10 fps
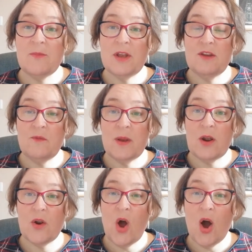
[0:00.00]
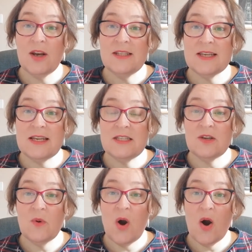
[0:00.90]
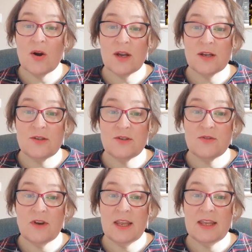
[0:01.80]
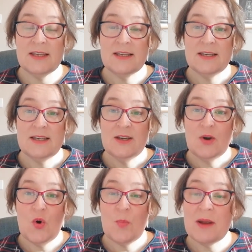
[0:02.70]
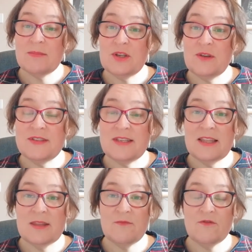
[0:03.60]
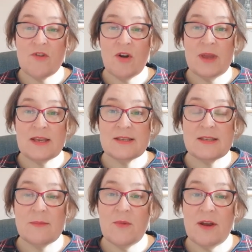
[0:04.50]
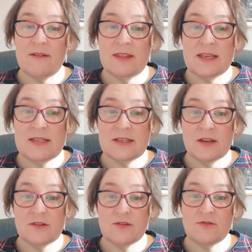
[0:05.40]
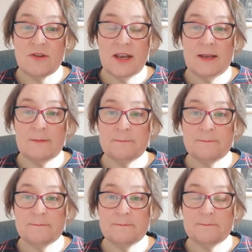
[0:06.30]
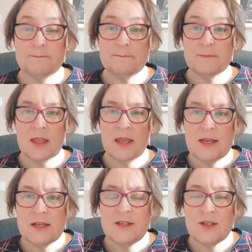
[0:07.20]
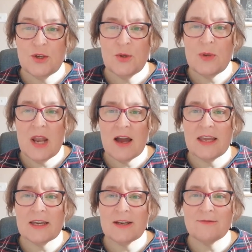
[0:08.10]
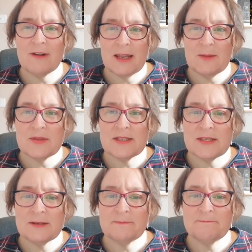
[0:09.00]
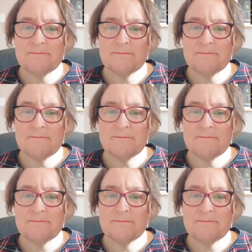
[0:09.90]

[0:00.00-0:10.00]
them when you've been on holiday to a hot country, or perhaps you've seen them growing somewhere in this country. Do you like grapes?